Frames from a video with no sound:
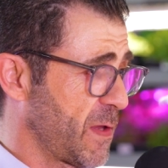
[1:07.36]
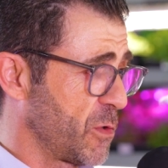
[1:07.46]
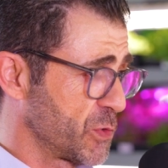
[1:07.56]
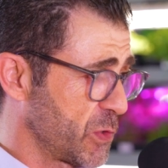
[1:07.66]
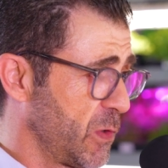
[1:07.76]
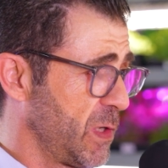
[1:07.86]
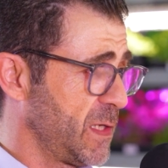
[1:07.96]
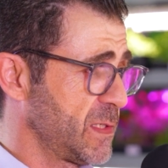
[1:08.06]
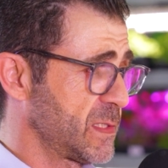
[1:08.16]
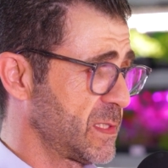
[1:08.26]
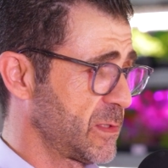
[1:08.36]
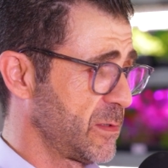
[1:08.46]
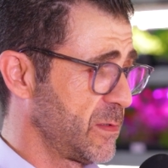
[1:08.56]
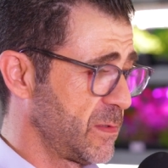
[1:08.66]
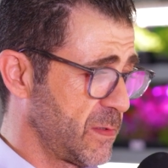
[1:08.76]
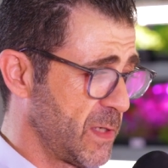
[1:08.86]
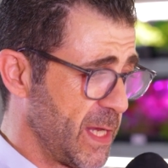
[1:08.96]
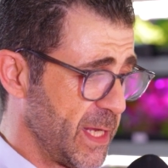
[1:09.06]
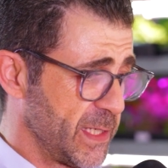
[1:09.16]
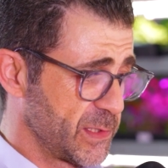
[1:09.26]
the controllers to
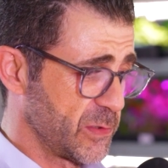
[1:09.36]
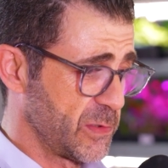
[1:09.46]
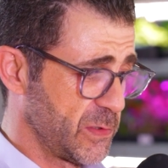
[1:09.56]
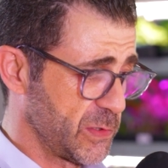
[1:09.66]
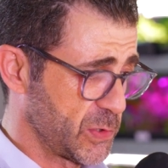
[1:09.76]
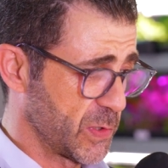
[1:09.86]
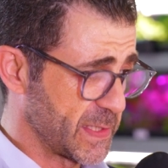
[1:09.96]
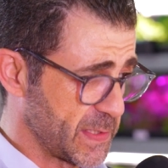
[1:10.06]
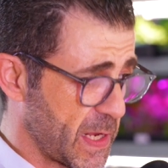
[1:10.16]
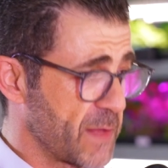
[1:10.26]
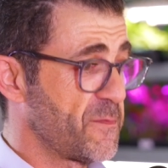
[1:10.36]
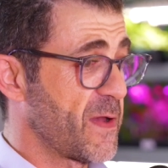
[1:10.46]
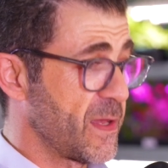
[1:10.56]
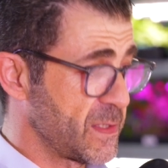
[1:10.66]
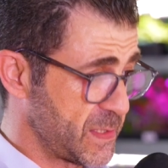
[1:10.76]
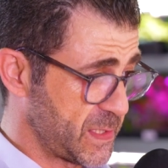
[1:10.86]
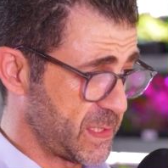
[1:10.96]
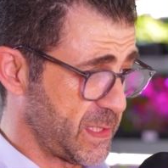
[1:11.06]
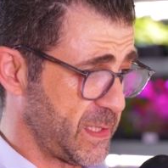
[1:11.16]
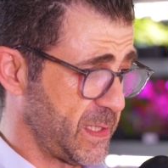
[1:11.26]
get an
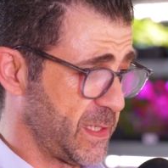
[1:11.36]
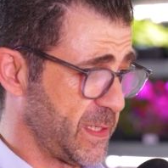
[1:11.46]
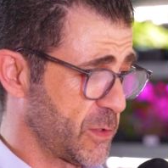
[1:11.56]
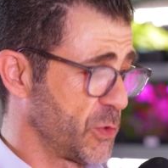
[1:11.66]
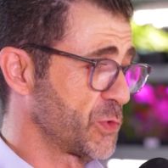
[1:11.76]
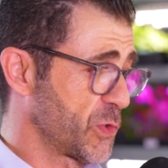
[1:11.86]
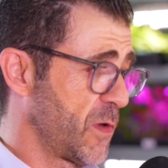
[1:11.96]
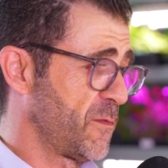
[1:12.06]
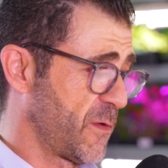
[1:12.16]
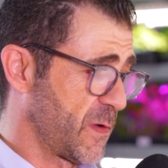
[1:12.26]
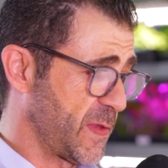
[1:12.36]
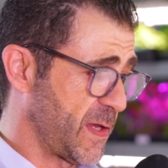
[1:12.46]
advanced control for